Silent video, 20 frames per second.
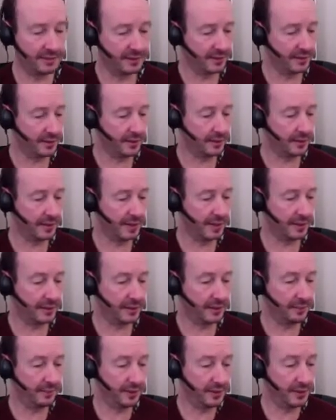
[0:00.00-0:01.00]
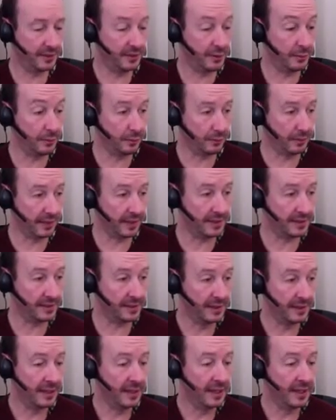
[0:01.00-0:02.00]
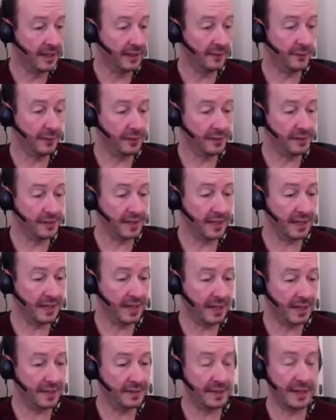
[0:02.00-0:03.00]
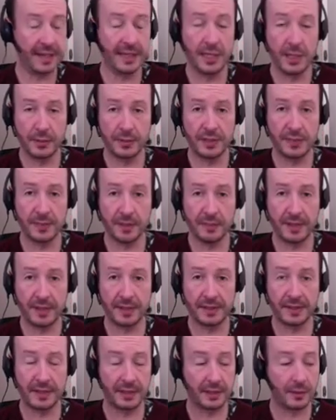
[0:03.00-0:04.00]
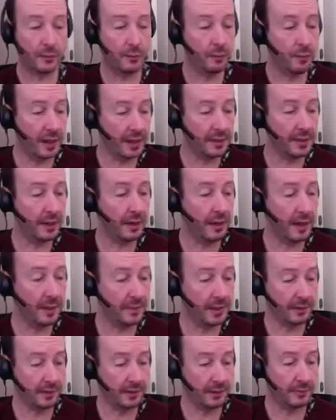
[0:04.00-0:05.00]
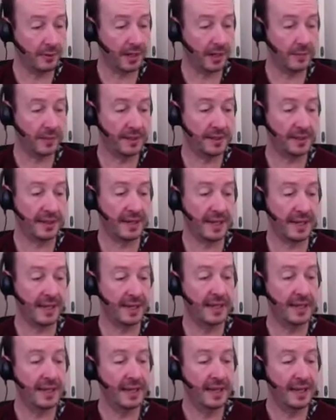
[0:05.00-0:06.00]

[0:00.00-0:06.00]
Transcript: to do all this. The first thing is a USB mixer, and the one that I'm going to recommend today